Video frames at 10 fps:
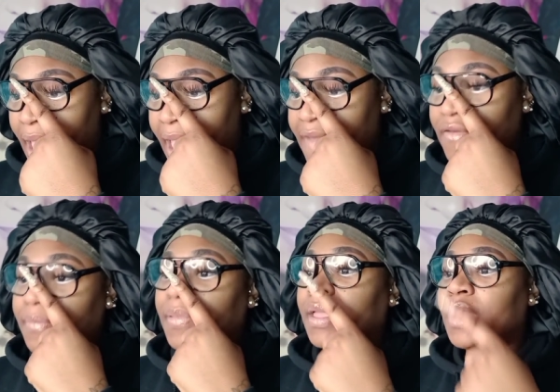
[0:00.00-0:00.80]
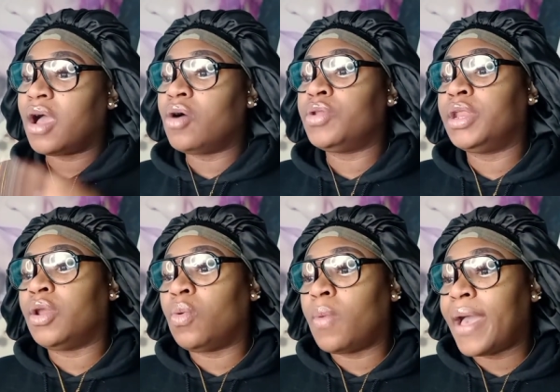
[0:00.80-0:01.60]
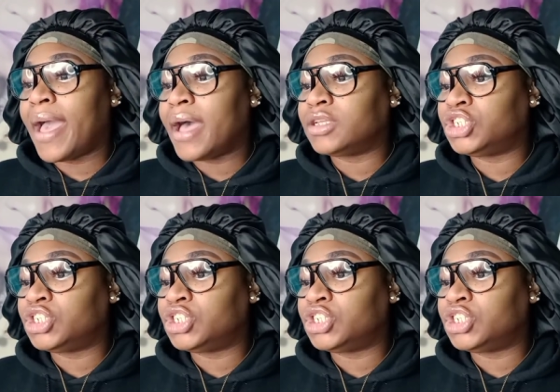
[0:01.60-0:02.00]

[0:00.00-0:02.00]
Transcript: Haven't been on in a while."